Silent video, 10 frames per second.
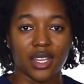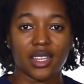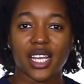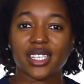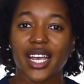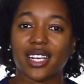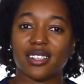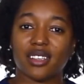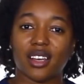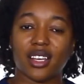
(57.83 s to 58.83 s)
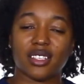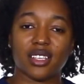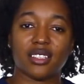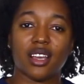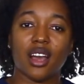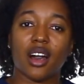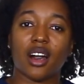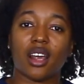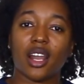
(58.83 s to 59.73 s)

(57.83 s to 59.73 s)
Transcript: These exercises are